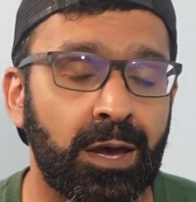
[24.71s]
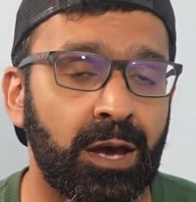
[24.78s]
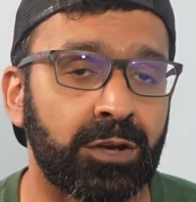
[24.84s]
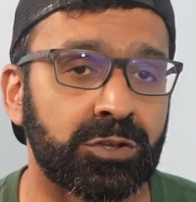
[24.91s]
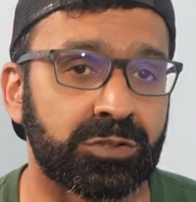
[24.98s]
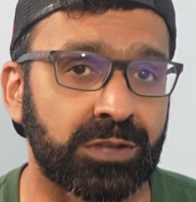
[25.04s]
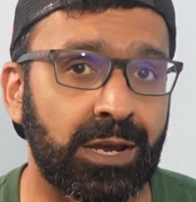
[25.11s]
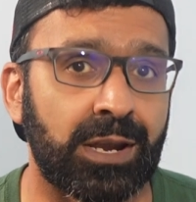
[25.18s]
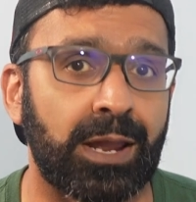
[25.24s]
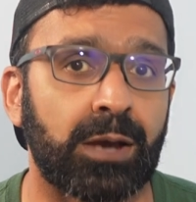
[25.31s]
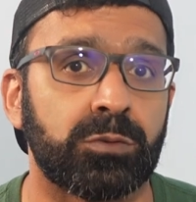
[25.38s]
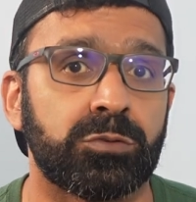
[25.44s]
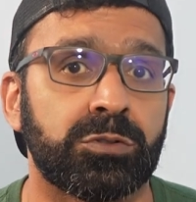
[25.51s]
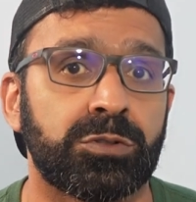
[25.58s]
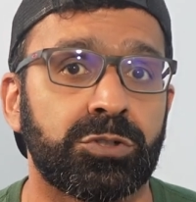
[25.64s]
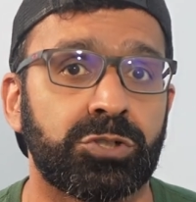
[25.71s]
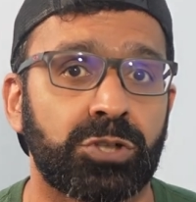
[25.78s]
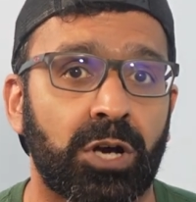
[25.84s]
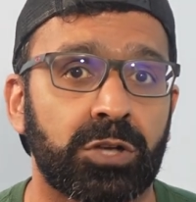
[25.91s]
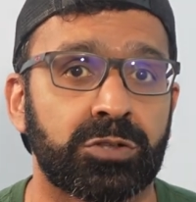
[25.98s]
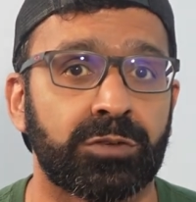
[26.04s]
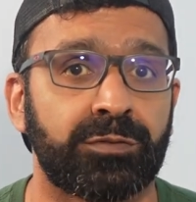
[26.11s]
just allows you to
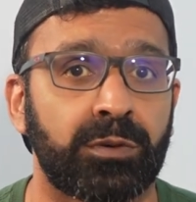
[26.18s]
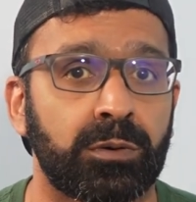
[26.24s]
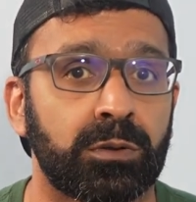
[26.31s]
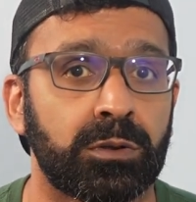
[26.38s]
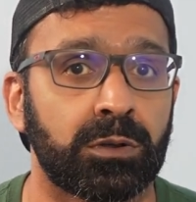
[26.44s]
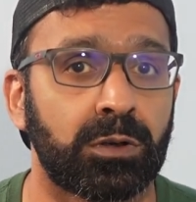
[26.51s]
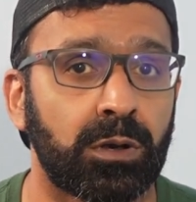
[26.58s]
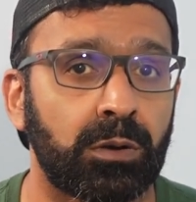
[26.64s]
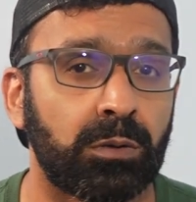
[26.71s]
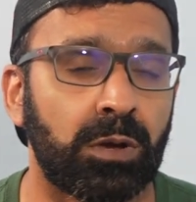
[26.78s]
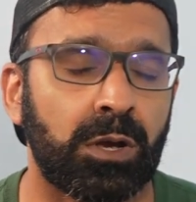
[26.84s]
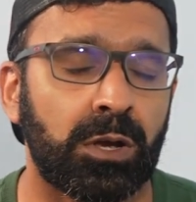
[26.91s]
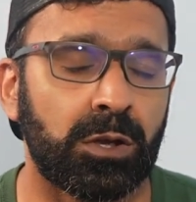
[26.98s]
charge your phone on the go.